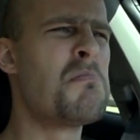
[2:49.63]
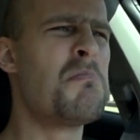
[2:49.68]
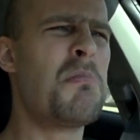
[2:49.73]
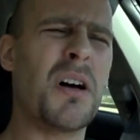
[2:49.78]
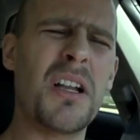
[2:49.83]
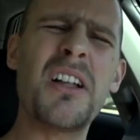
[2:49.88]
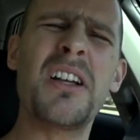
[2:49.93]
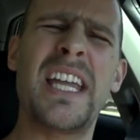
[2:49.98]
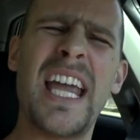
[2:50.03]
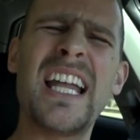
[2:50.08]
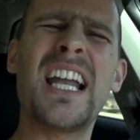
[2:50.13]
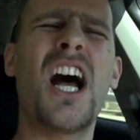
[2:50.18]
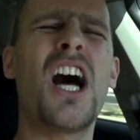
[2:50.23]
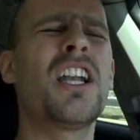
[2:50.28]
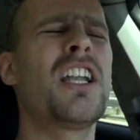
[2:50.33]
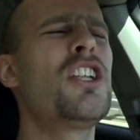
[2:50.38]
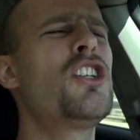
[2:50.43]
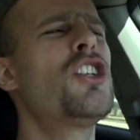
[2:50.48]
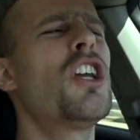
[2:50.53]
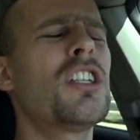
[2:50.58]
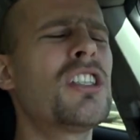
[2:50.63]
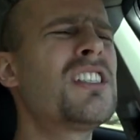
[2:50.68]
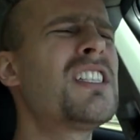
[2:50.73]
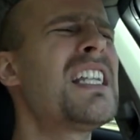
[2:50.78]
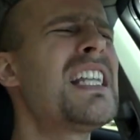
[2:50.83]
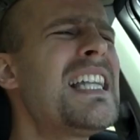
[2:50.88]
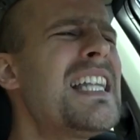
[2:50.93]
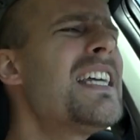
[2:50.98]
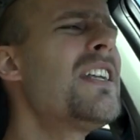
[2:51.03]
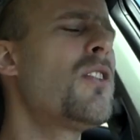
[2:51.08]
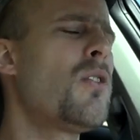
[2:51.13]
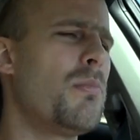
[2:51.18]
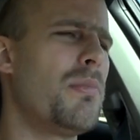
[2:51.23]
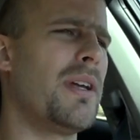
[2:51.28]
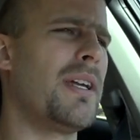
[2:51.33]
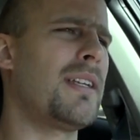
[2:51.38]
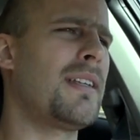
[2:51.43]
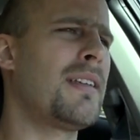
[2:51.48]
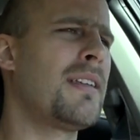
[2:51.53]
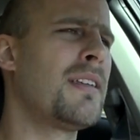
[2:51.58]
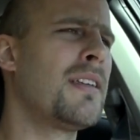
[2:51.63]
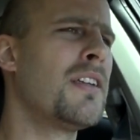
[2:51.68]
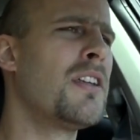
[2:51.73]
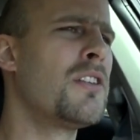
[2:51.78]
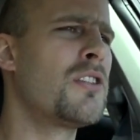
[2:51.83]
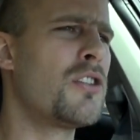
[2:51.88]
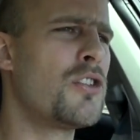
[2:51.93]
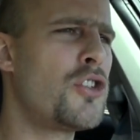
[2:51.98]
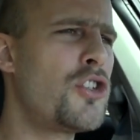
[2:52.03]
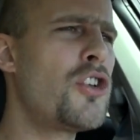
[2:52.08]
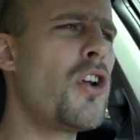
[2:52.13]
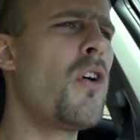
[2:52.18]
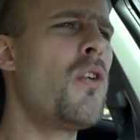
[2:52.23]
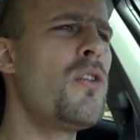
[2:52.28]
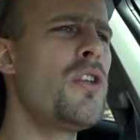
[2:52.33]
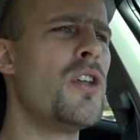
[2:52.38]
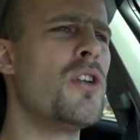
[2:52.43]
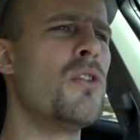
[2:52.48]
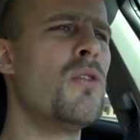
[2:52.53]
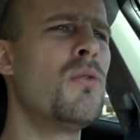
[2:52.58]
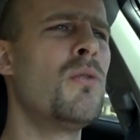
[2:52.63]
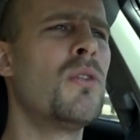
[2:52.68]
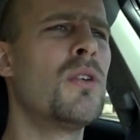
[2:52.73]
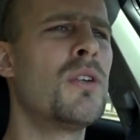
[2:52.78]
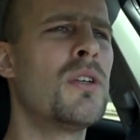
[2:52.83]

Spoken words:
But I'll get on it just a little bit to show you